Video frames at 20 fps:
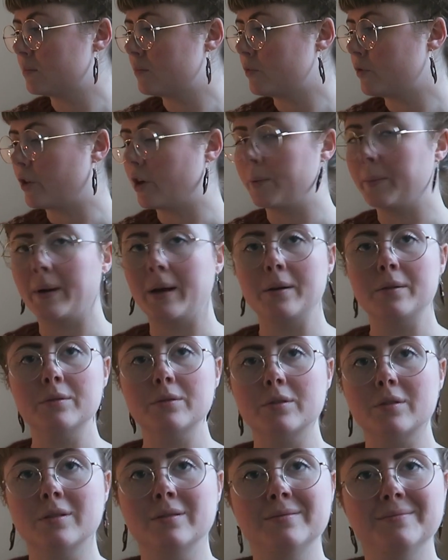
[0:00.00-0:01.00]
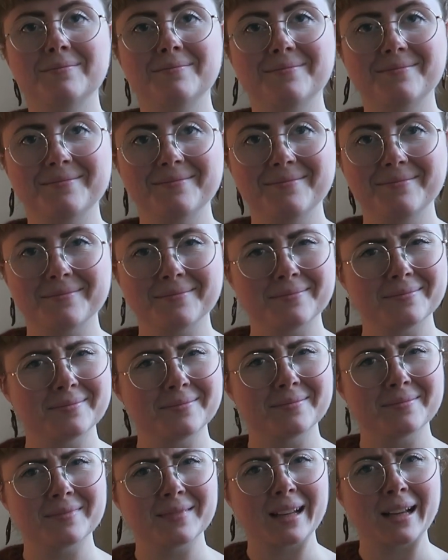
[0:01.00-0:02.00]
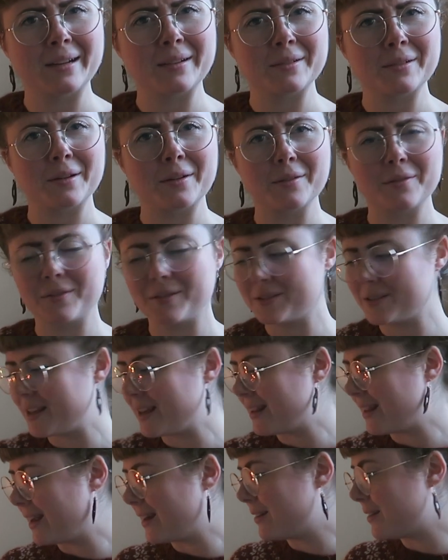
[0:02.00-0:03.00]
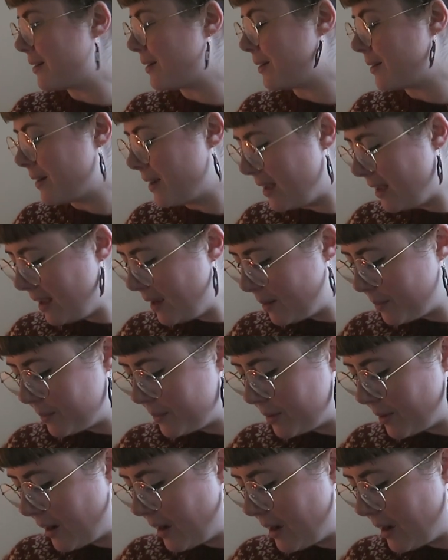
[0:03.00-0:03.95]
farmhouse. I don't know if you say that, you know, when you